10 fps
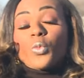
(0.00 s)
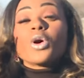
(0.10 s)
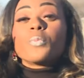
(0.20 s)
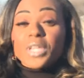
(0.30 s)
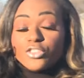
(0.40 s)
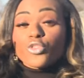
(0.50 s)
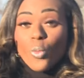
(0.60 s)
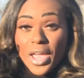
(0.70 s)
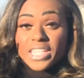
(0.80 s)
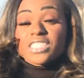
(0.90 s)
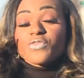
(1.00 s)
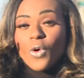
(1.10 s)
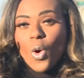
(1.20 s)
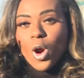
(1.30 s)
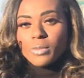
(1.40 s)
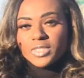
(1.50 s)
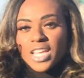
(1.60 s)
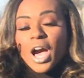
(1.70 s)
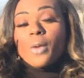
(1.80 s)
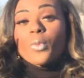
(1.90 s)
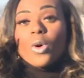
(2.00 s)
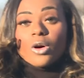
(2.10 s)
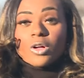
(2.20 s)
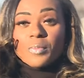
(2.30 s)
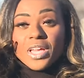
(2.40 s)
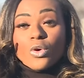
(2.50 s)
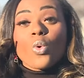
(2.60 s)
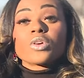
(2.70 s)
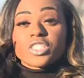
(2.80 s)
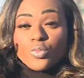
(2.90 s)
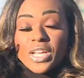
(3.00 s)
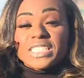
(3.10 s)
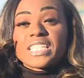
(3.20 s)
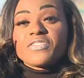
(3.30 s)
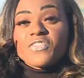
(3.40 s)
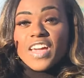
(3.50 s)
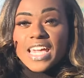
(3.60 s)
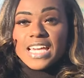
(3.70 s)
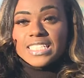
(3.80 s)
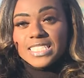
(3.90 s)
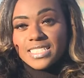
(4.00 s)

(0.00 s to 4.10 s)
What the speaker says: will be transformed to help welcome in horse racing fans.